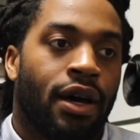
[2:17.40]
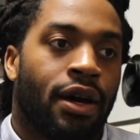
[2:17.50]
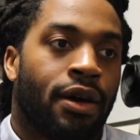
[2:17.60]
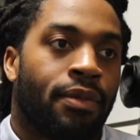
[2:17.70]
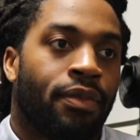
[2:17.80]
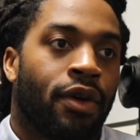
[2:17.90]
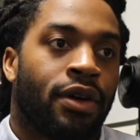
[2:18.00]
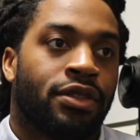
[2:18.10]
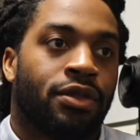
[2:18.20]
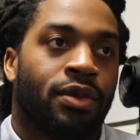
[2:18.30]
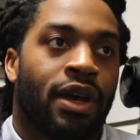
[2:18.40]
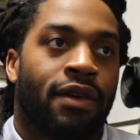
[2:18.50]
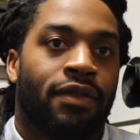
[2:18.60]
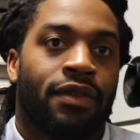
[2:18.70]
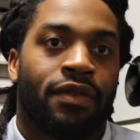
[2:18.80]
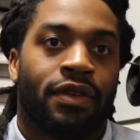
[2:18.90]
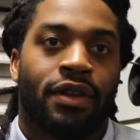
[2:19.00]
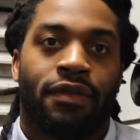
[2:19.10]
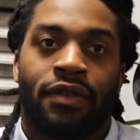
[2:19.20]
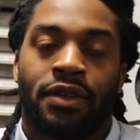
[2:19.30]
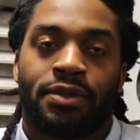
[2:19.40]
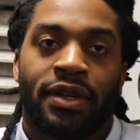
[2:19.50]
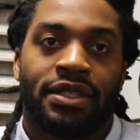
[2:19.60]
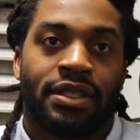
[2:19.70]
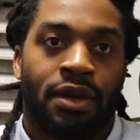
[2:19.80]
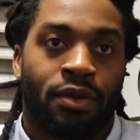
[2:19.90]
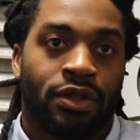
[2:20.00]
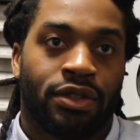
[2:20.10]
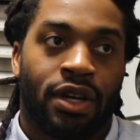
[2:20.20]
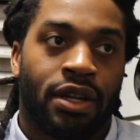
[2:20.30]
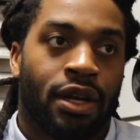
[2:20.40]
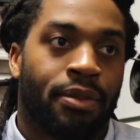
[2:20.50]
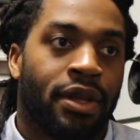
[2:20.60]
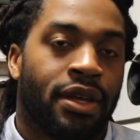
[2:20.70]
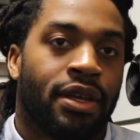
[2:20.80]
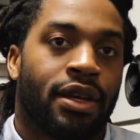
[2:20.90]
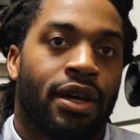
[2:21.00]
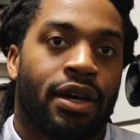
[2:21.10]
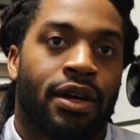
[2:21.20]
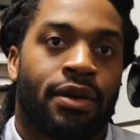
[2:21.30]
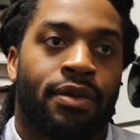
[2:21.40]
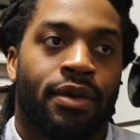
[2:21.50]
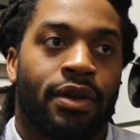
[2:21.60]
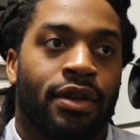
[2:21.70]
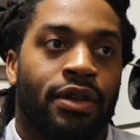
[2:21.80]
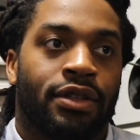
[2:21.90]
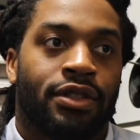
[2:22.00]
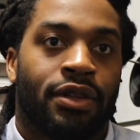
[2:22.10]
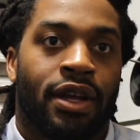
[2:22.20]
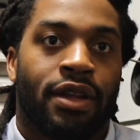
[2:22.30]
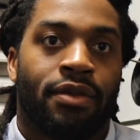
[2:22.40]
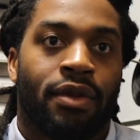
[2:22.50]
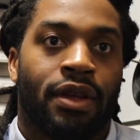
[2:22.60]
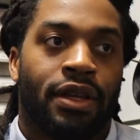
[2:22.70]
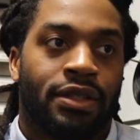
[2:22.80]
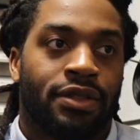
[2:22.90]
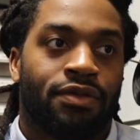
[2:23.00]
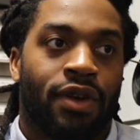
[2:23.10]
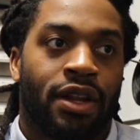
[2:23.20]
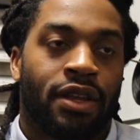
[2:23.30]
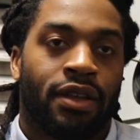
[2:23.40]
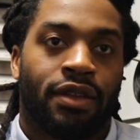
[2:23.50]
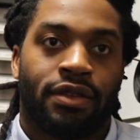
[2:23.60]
Um, also, we have different event spaces that we're trying to update um, so that it's ready